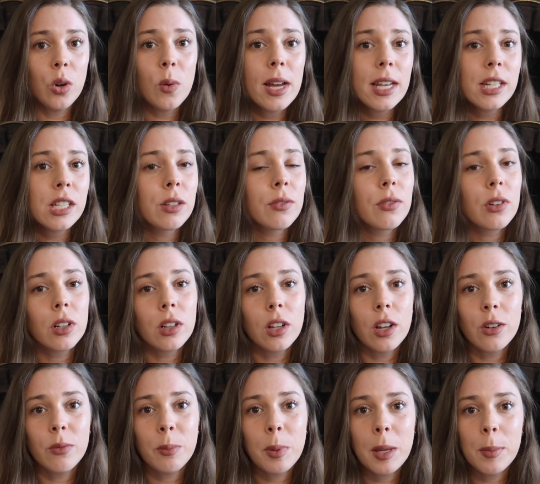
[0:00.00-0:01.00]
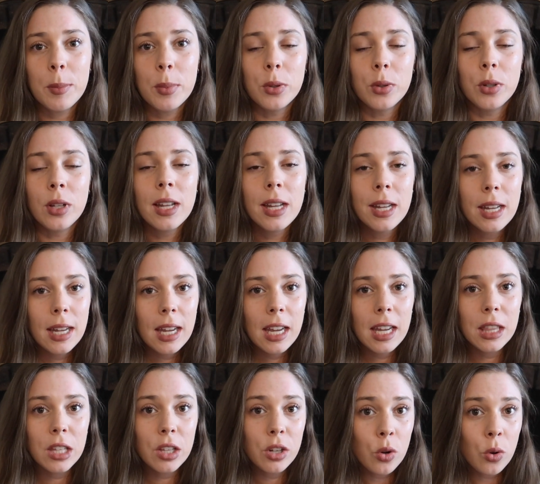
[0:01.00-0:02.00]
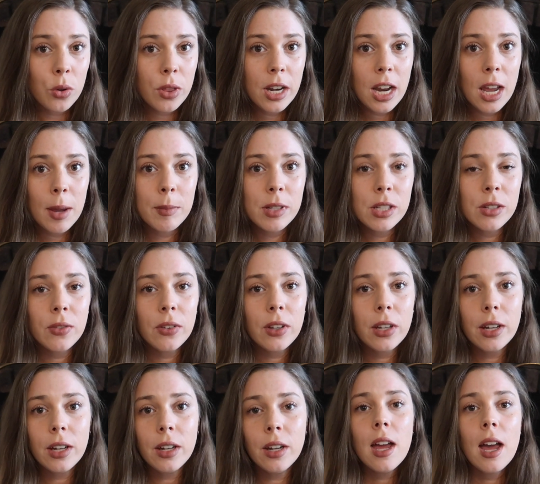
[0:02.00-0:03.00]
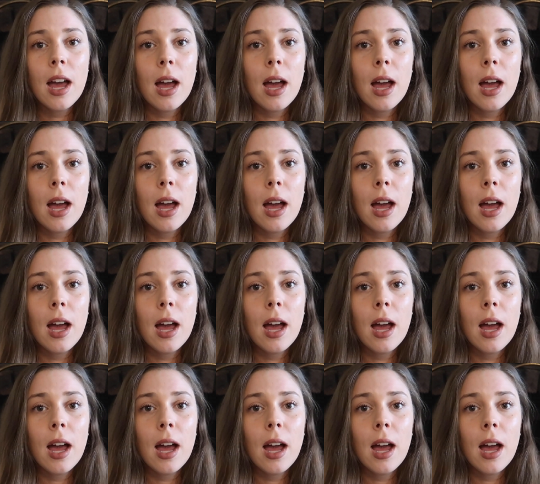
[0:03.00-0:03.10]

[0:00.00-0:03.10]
US for a lot of people in the Northern Hemisphere.